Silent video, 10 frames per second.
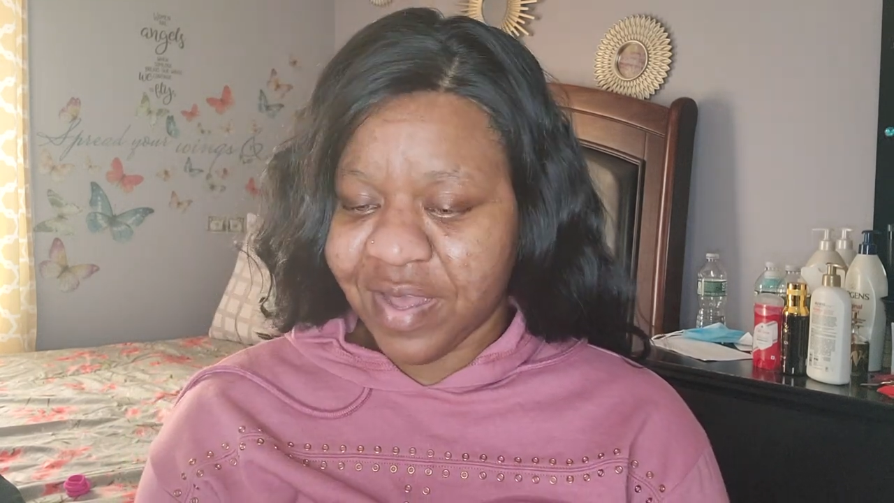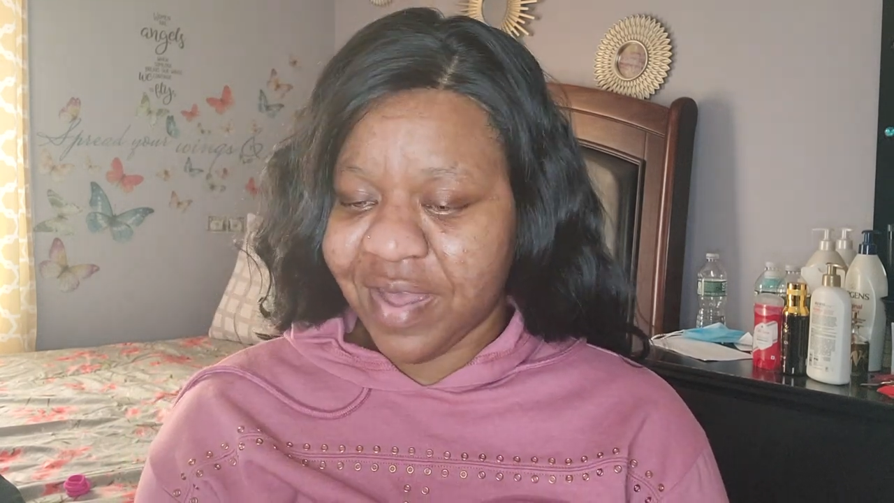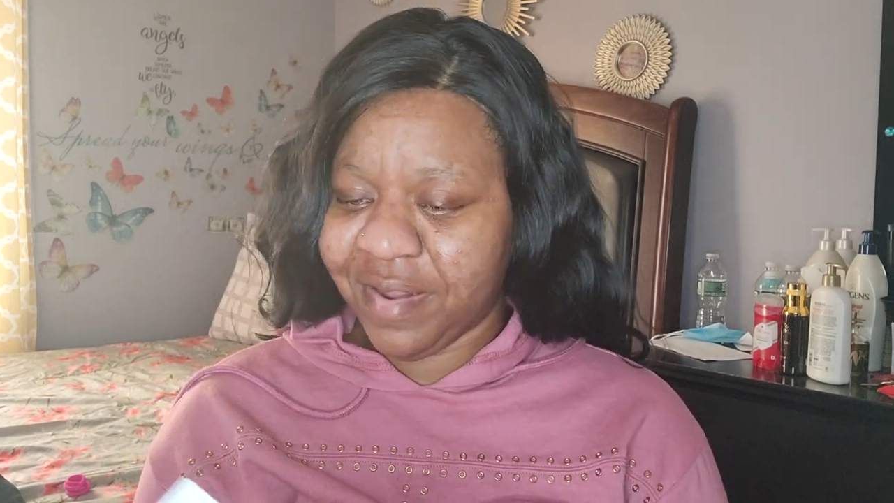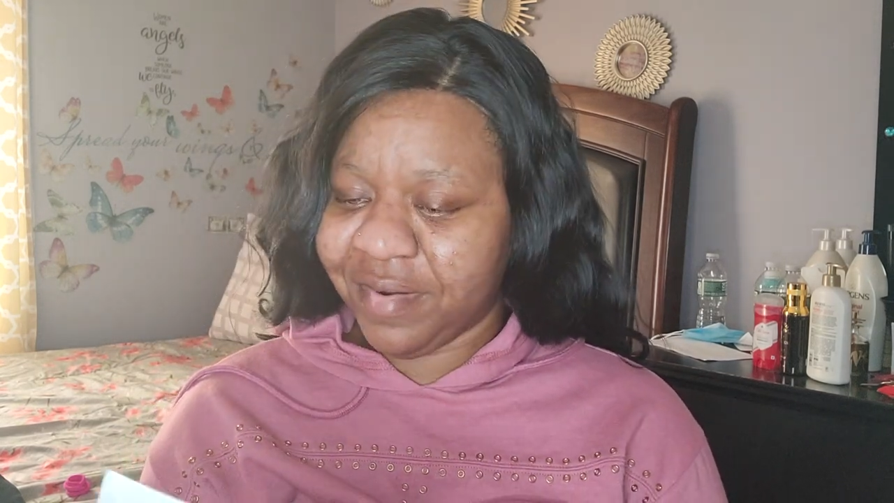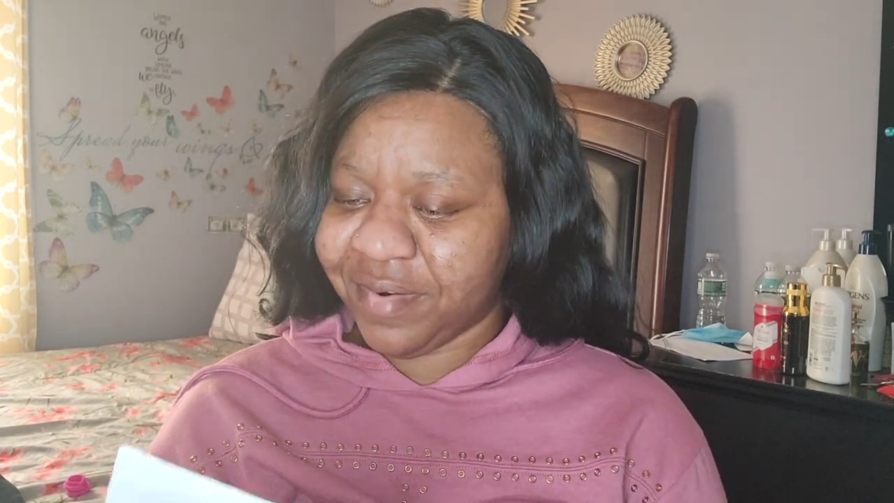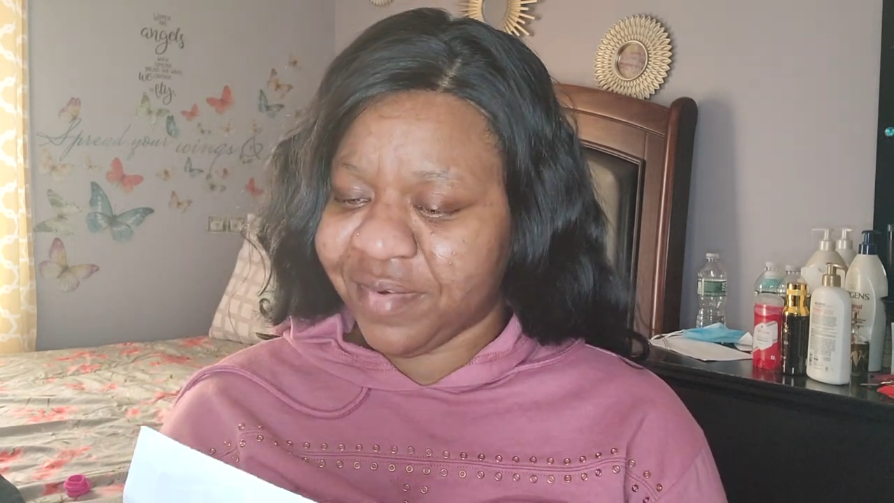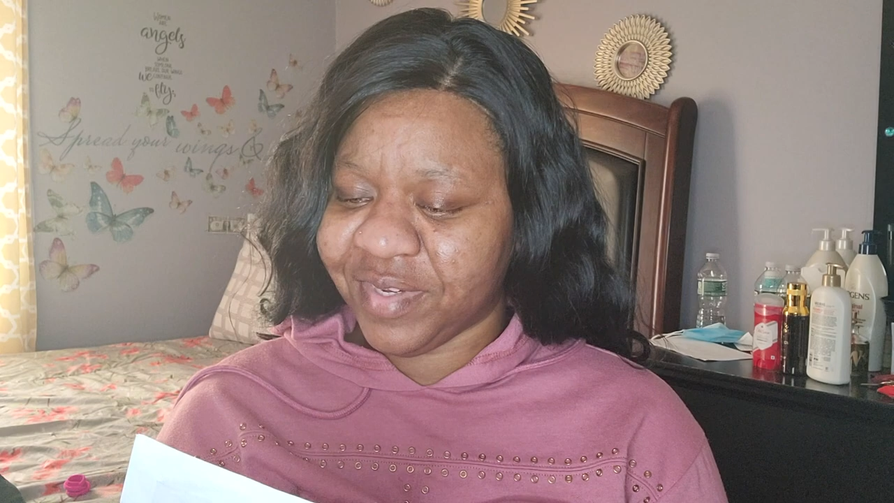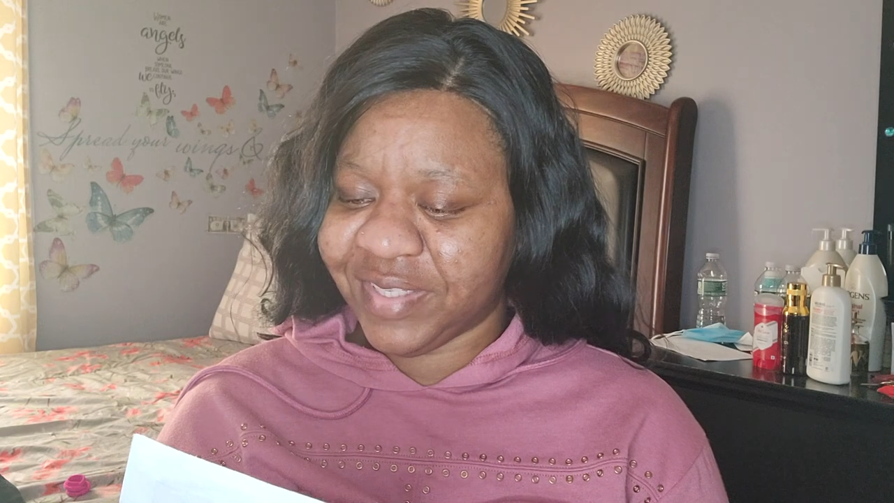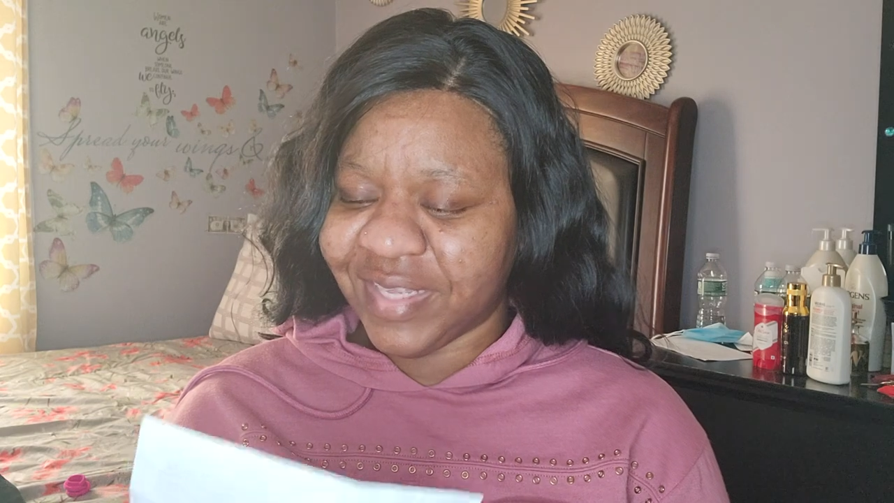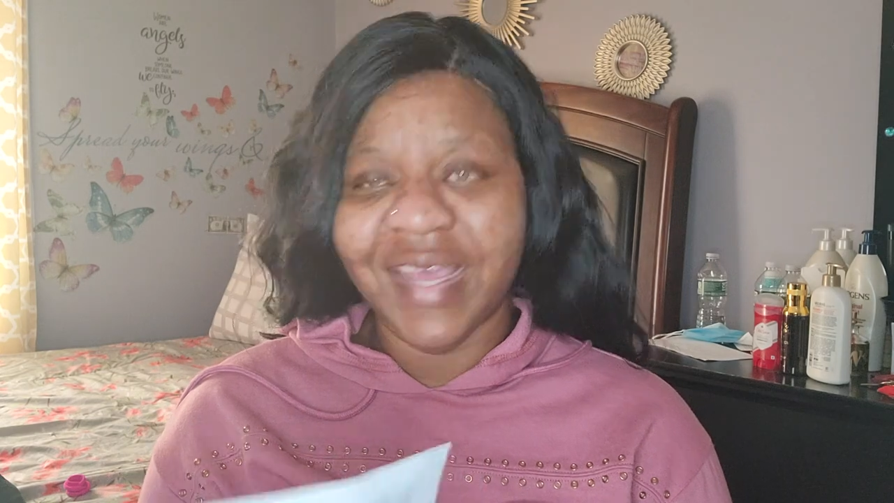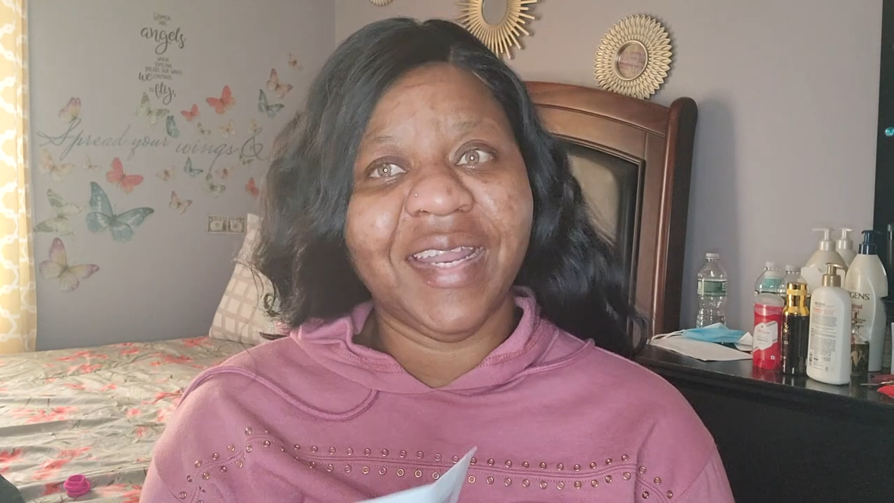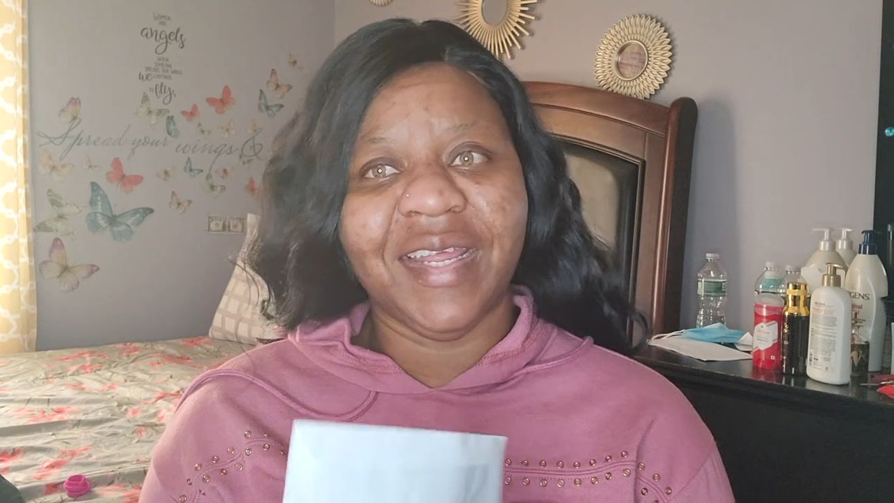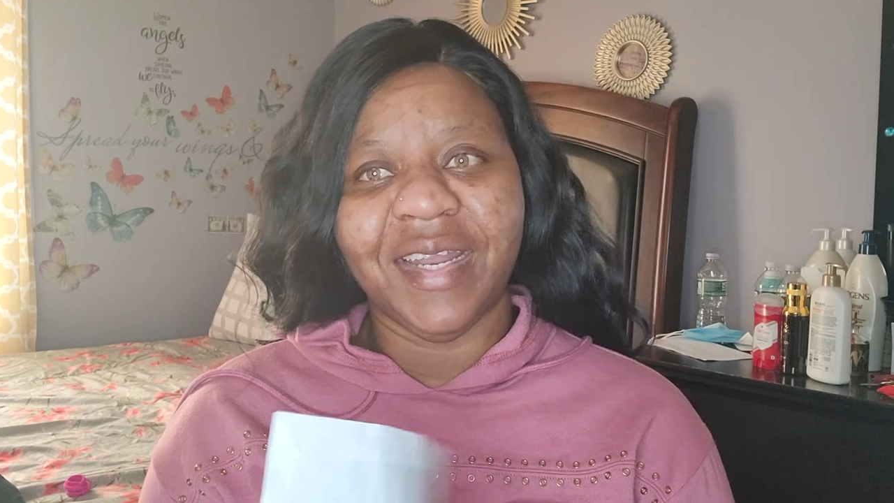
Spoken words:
I don't know what's in it.